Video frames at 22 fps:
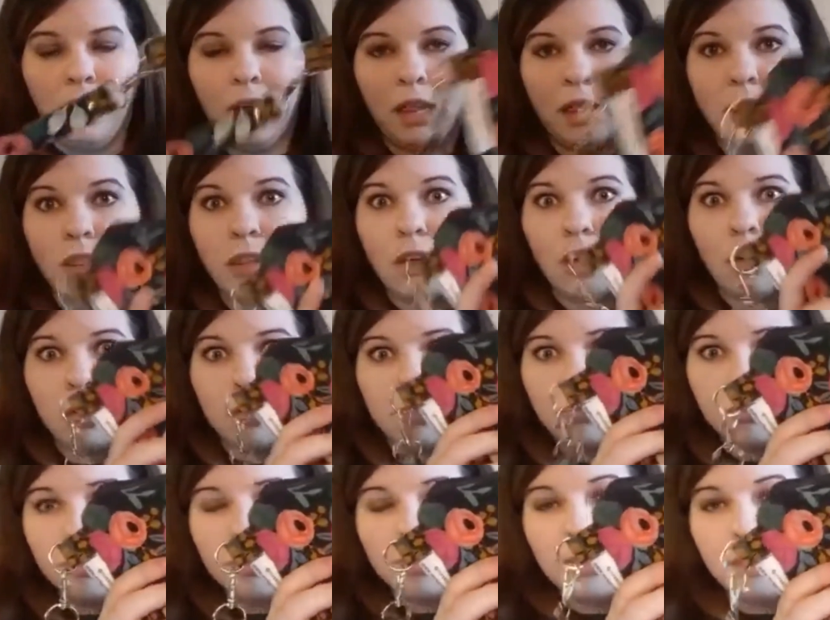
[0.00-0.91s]
I
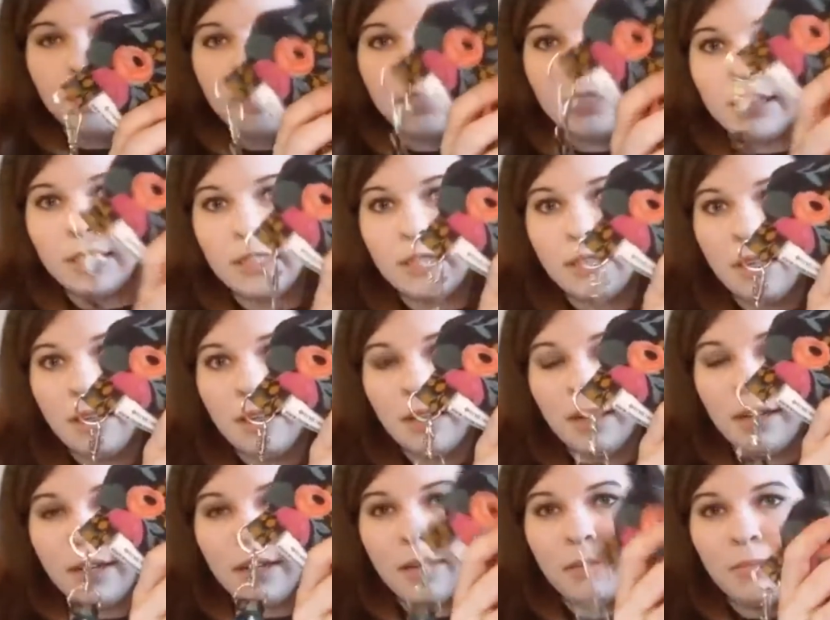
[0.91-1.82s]
love,
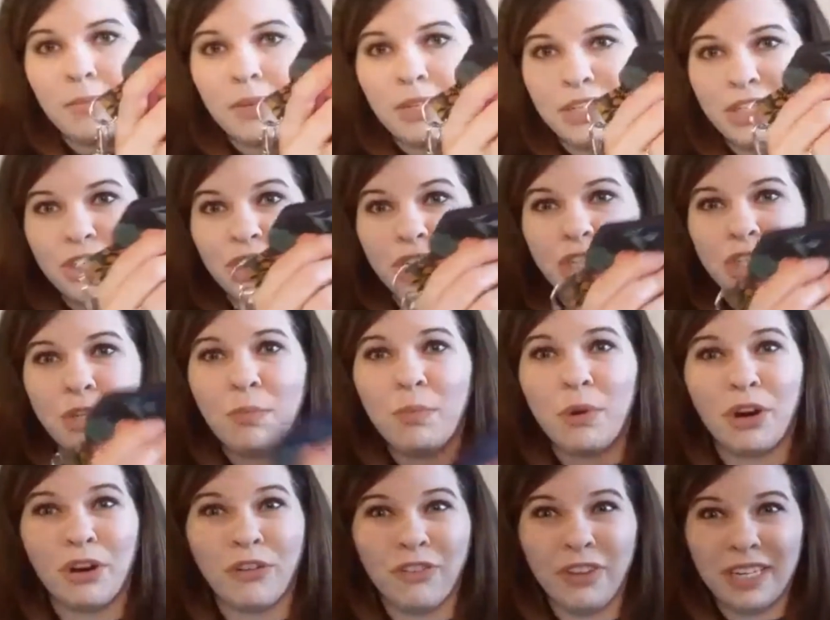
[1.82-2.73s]
um, it's just a
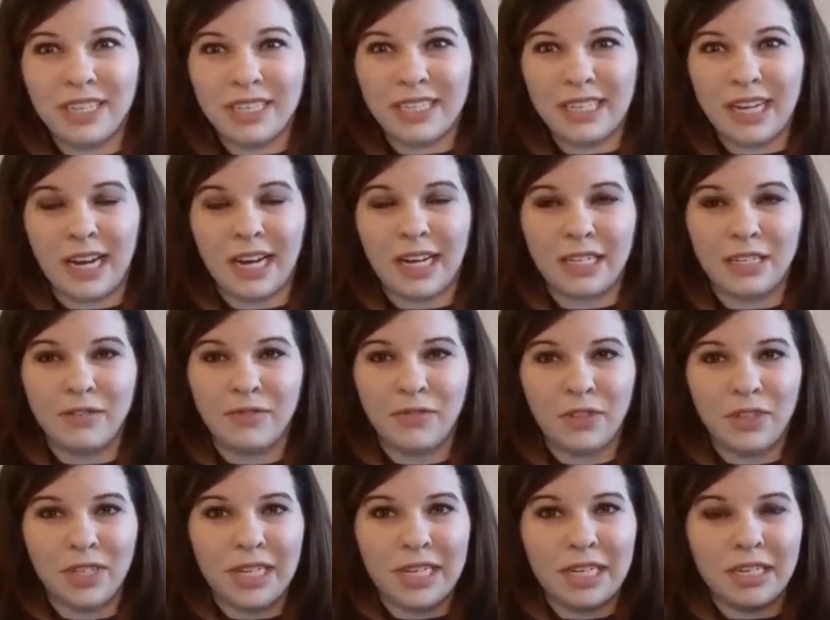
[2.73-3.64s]
perfect size
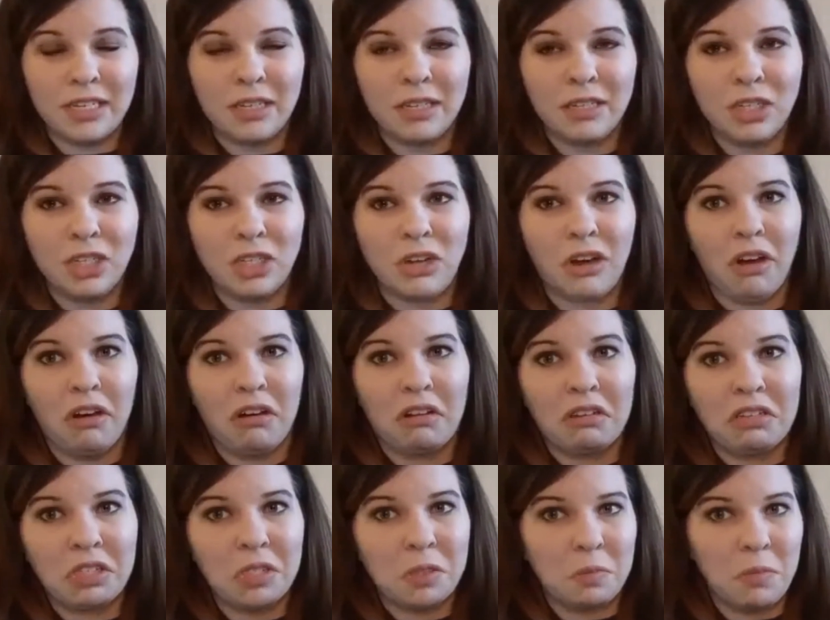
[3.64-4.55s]
for like
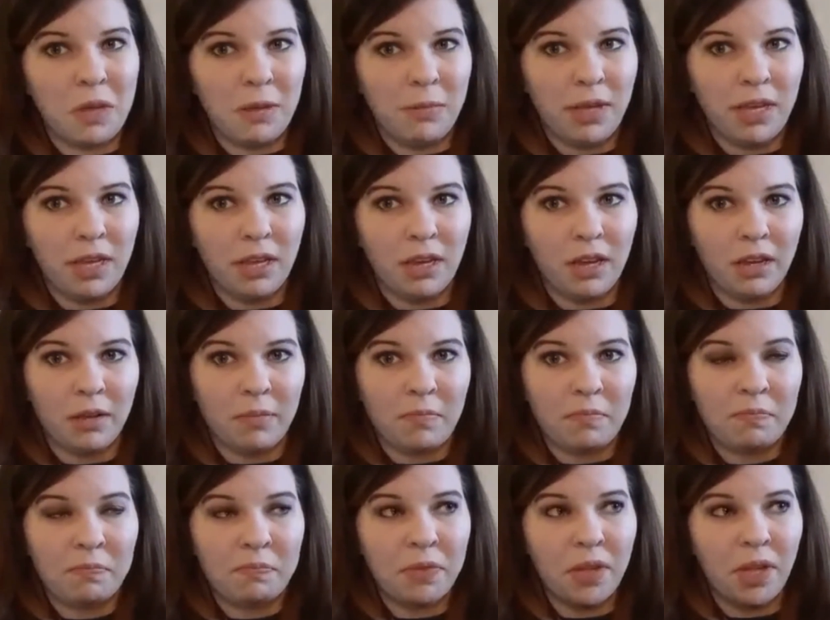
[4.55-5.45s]
socks. Maybe a,
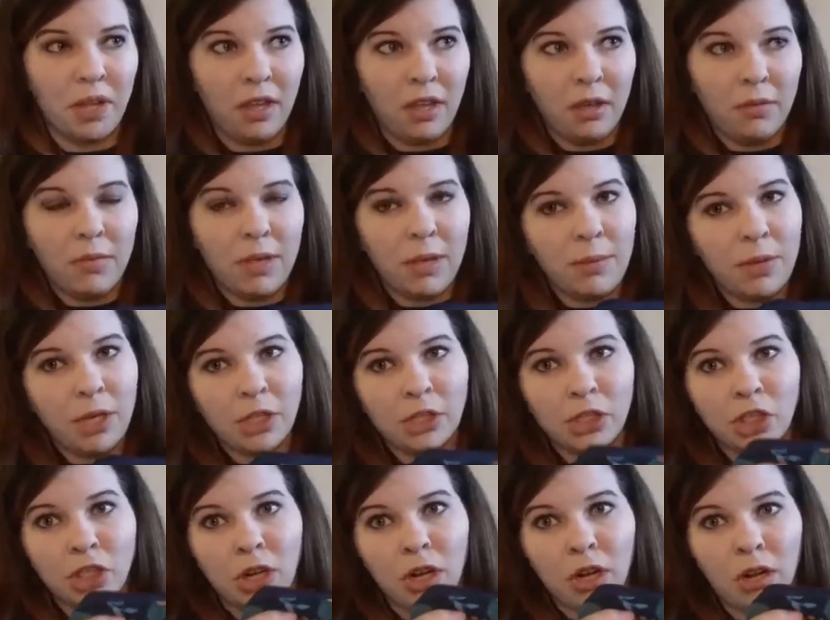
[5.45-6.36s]
maybe
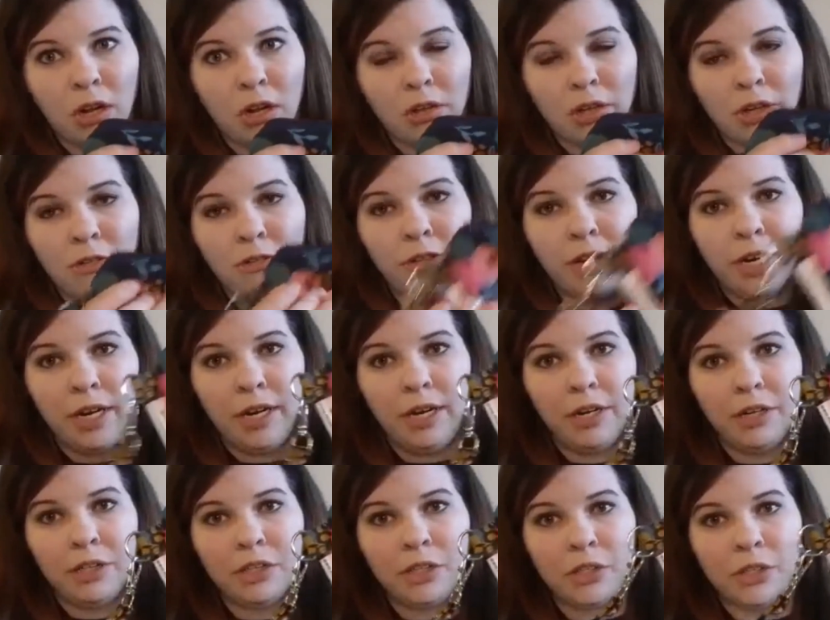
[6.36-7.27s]
a shawl could fit
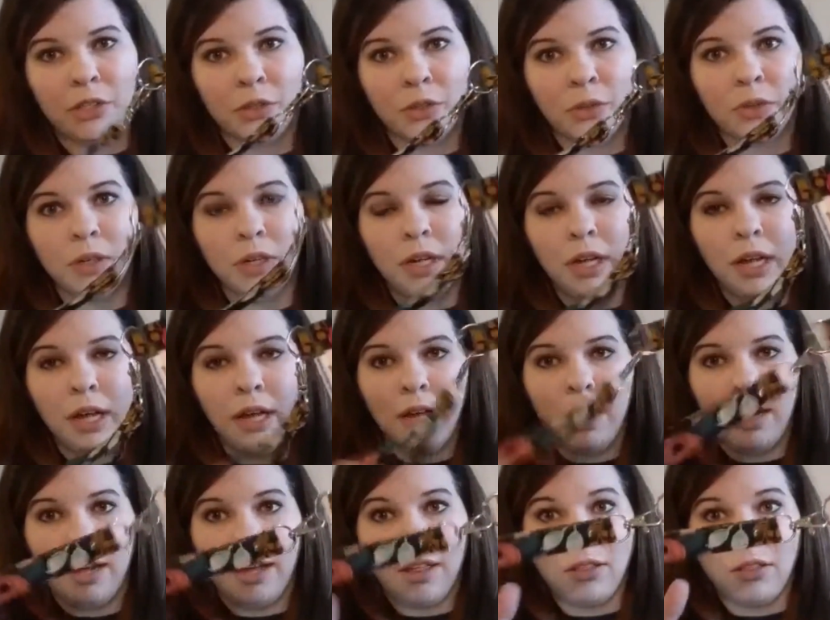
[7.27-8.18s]
in here too.
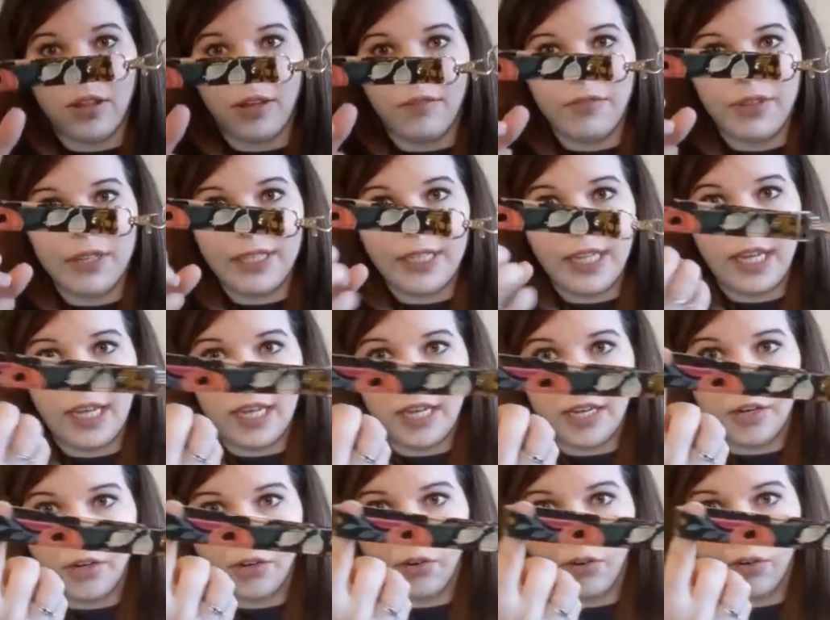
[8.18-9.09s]
I love this
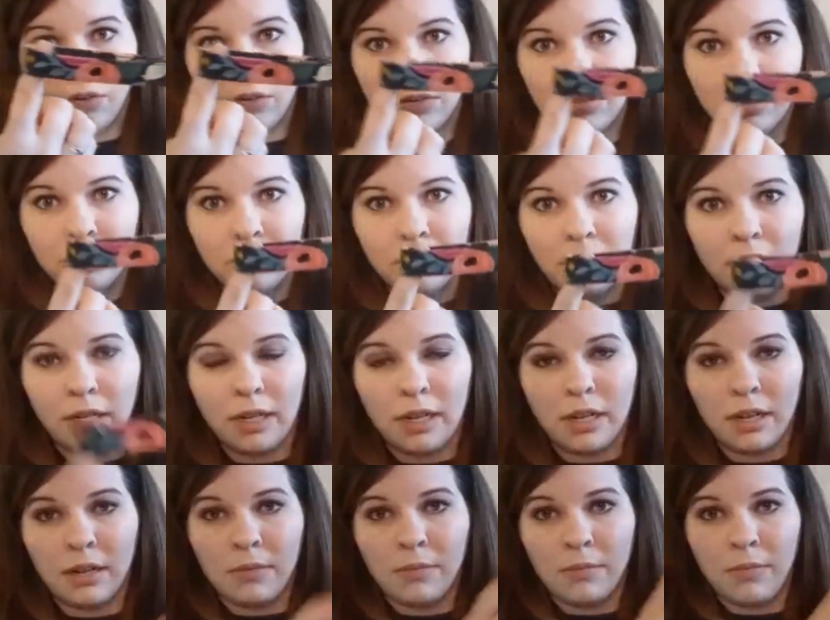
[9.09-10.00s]
handle.
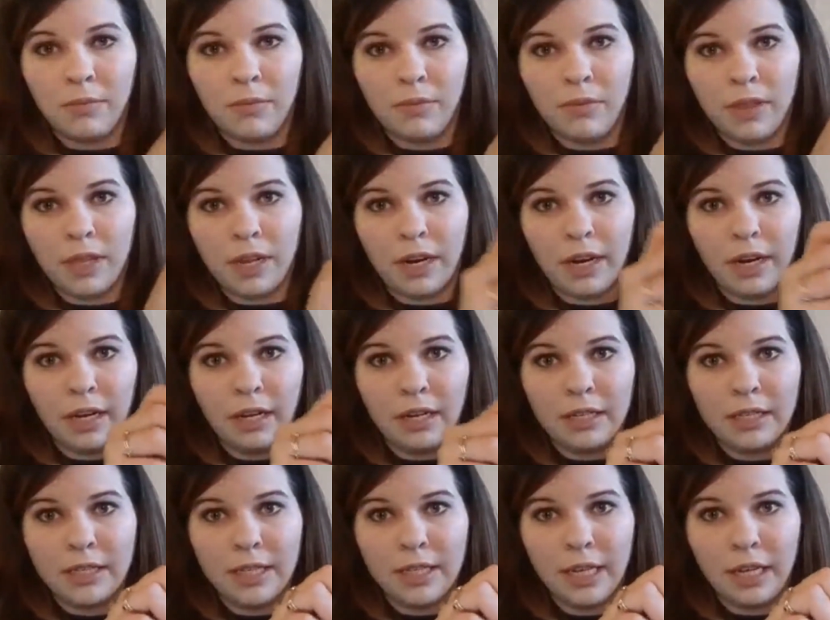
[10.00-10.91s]
Um, that
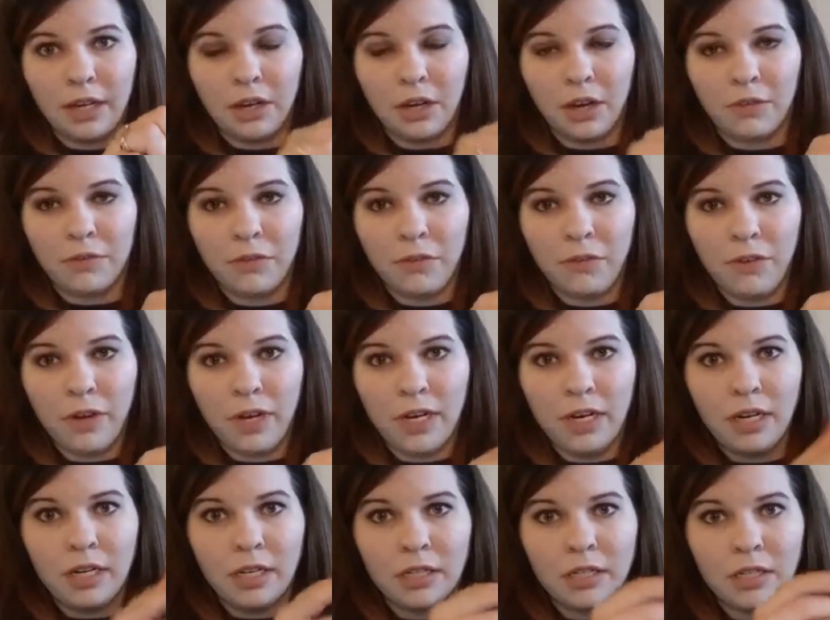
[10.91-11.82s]
I can take off if
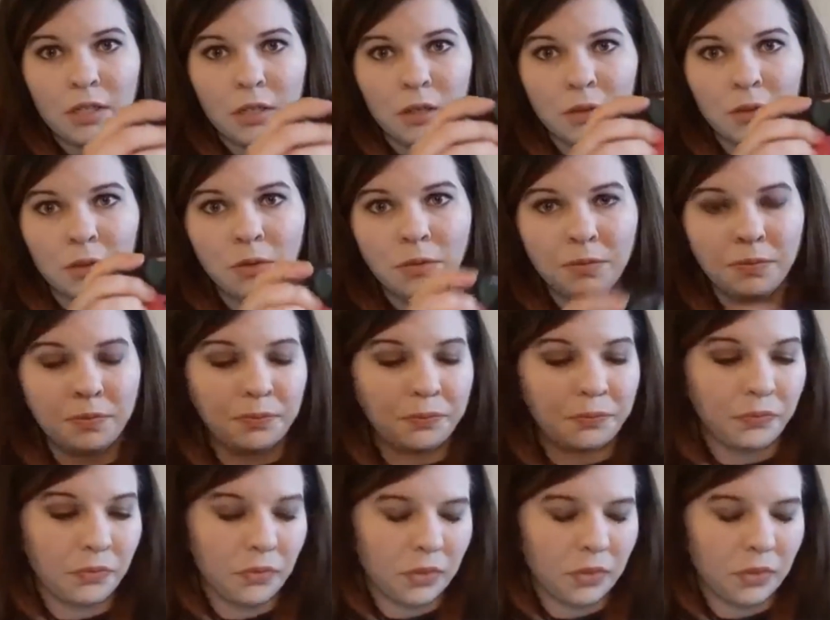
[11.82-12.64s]
I need to.